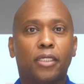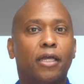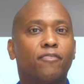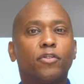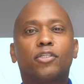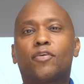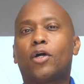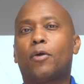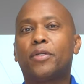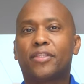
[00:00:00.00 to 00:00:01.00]
Now first of
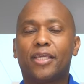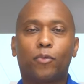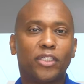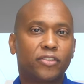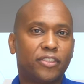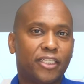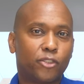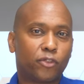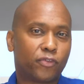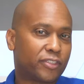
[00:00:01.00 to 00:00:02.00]
all I want to thank Western
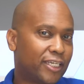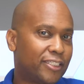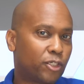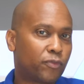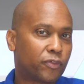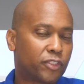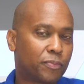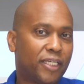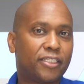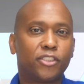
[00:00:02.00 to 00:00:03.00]
Digital for sending this over to
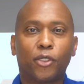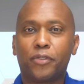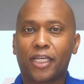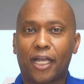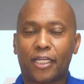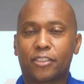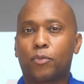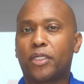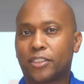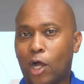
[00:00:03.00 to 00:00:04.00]
me to show you guys
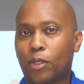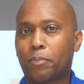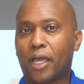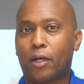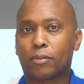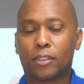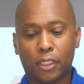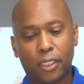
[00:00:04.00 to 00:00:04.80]
what it's all about.